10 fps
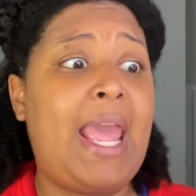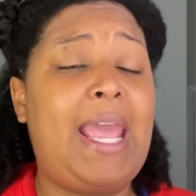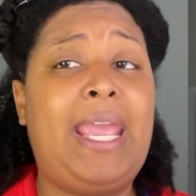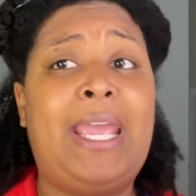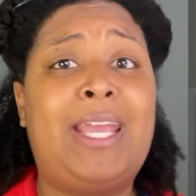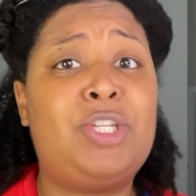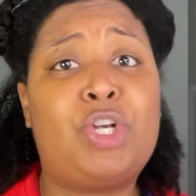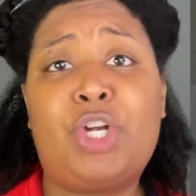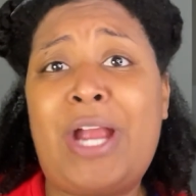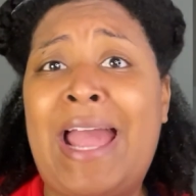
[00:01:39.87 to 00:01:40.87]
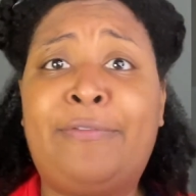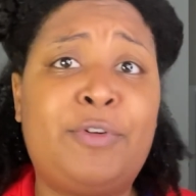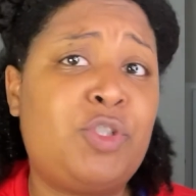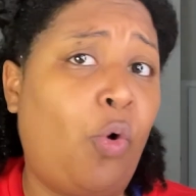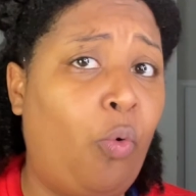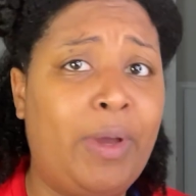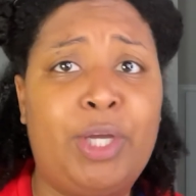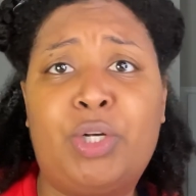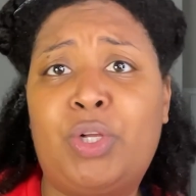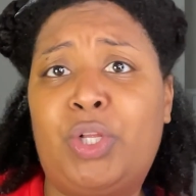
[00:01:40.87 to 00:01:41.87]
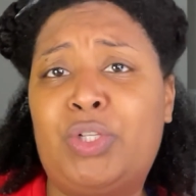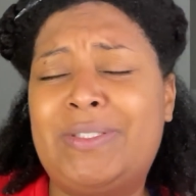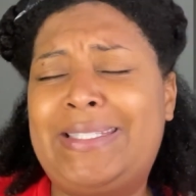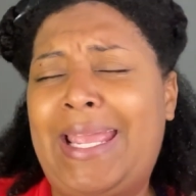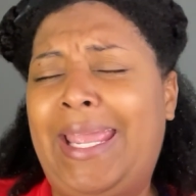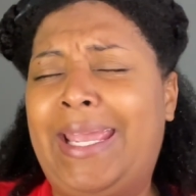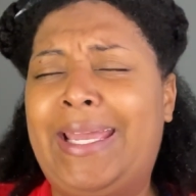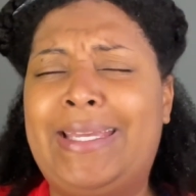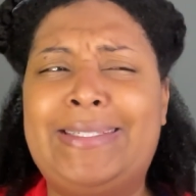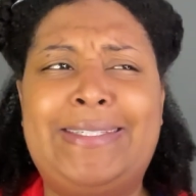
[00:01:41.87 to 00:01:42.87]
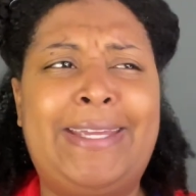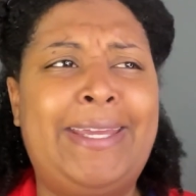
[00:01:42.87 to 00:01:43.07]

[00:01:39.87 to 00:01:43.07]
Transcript: and your average oils and